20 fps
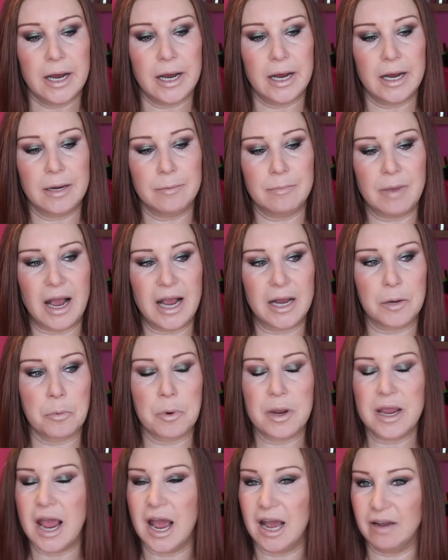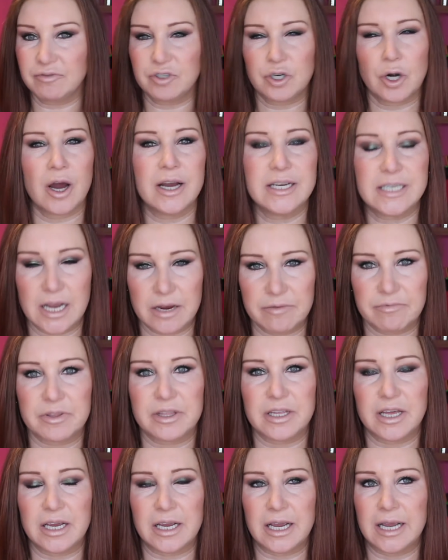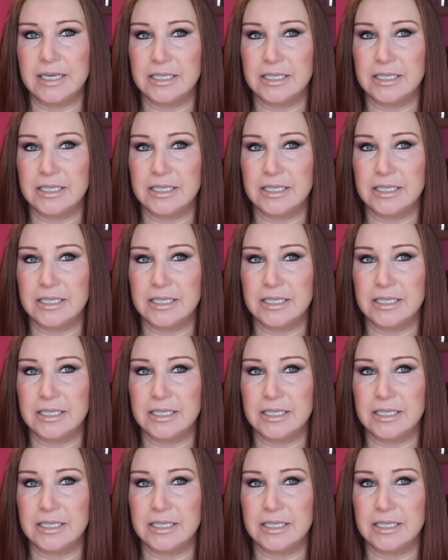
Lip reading: And we have tried everything.